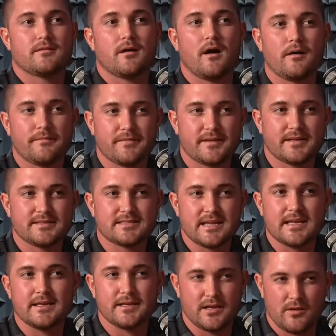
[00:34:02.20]
confidence
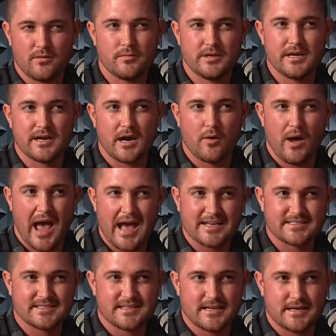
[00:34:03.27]
in you,
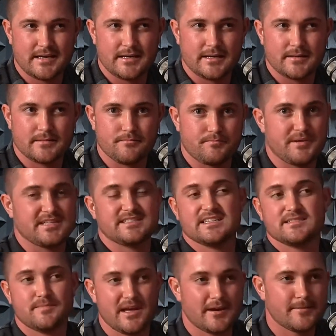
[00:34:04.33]
as the
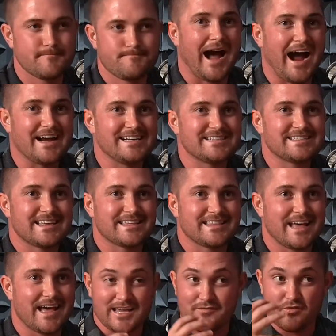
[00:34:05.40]
businessman. I just think
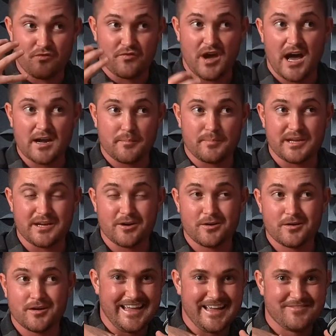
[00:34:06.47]
that if you've got a
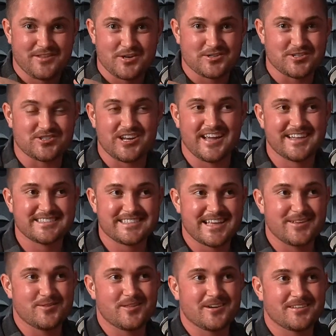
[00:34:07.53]
beard, if there's a chance that
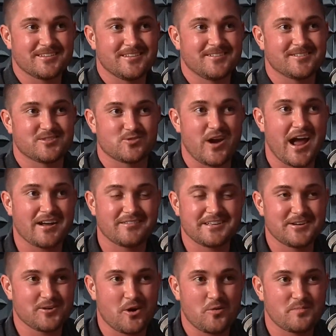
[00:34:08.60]
you look a little scraggly
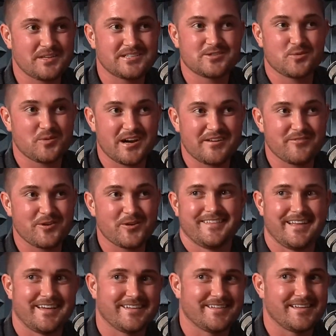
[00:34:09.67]
or homeless or whatever,
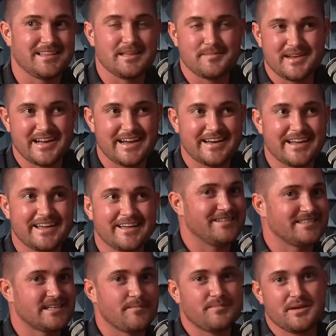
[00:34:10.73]
eliminate it.
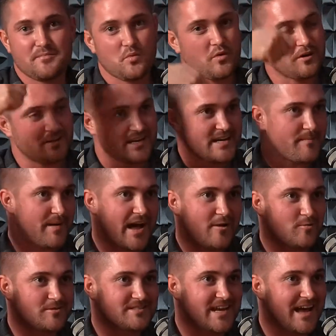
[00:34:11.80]
Some people wear a
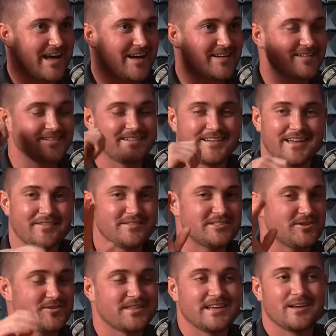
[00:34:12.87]
backwards hat. If it's
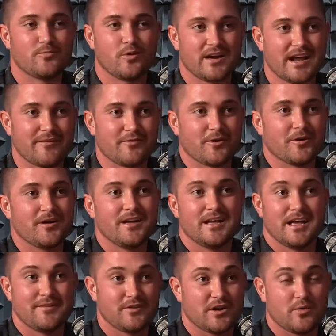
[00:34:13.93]
your thing, whatever. Mm-hmm.
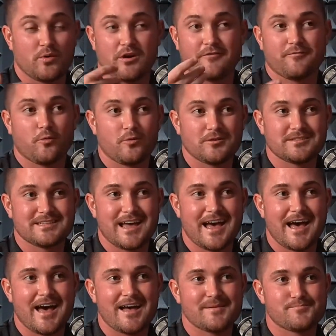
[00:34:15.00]
If you're going to wear a forwards
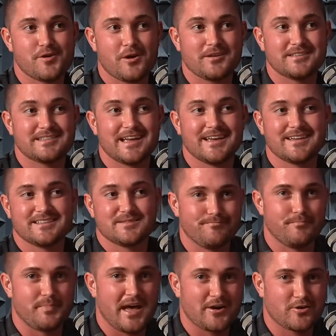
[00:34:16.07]
hat, I'd probably say it's
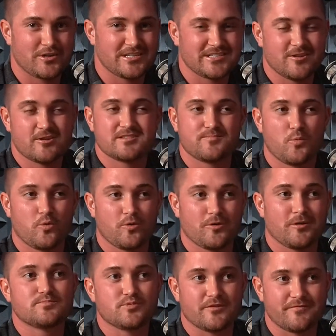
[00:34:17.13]
better. It just looks
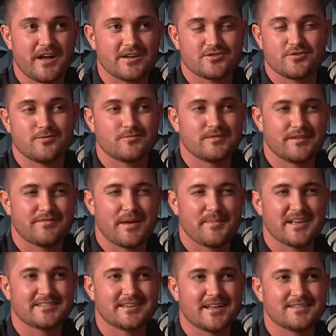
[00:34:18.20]
more professional, if that
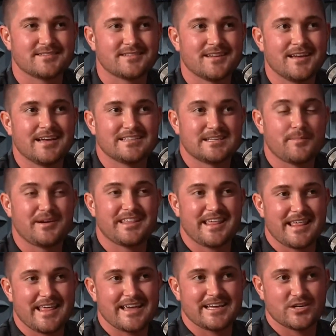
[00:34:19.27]
makes sense. Yeah. Somebody
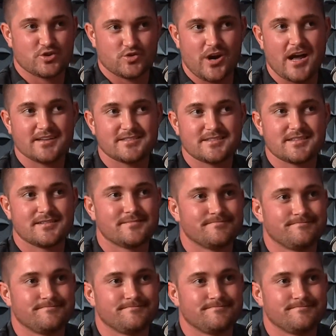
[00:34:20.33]
that they can trust.